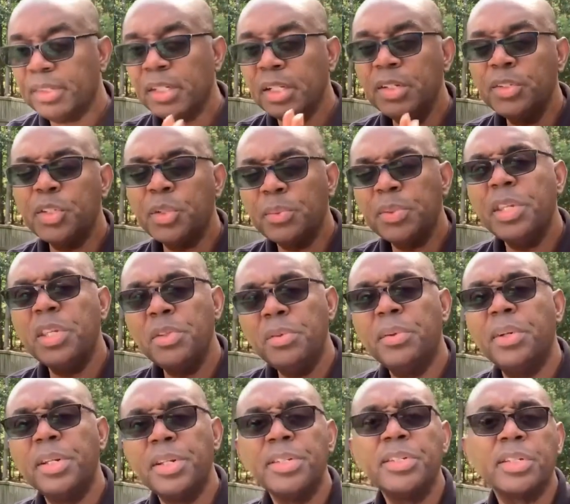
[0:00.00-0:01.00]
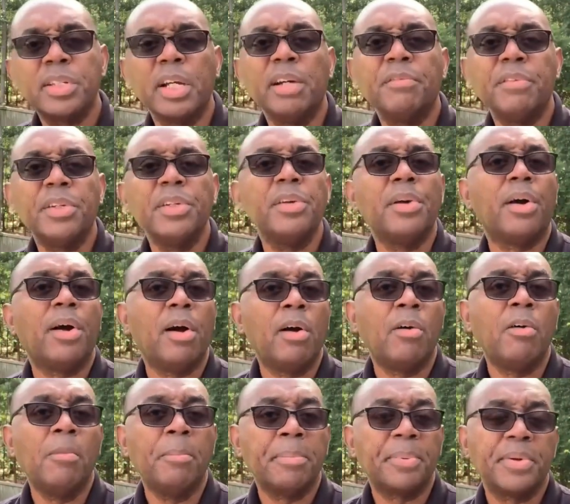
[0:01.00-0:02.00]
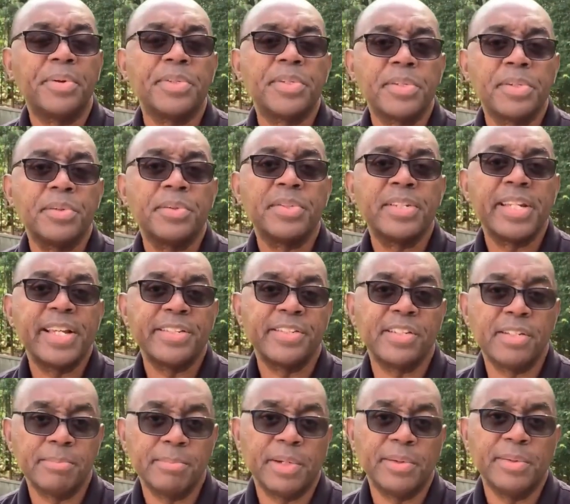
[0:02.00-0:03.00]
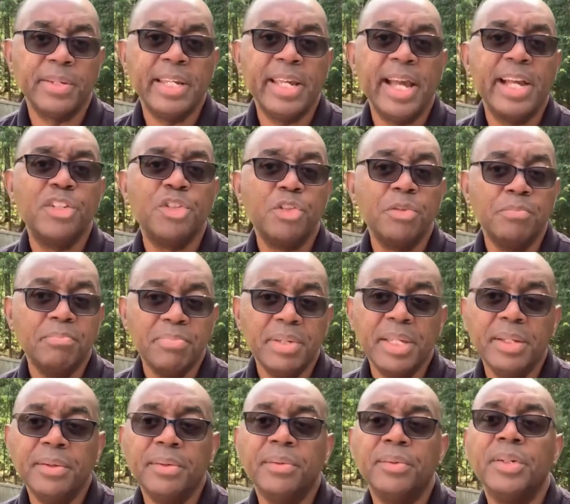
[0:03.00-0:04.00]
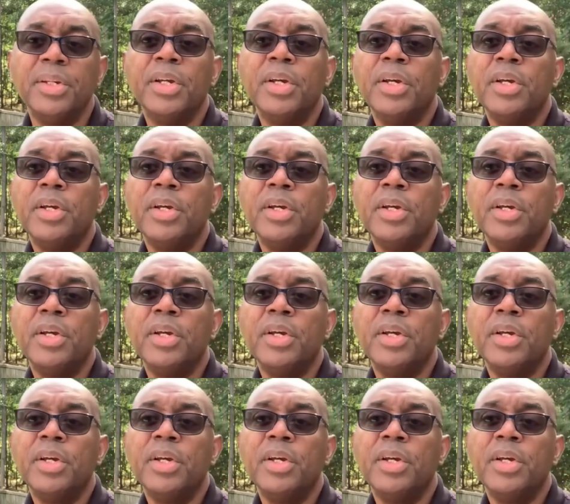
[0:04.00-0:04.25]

so that you can discover your own personal testimony as you build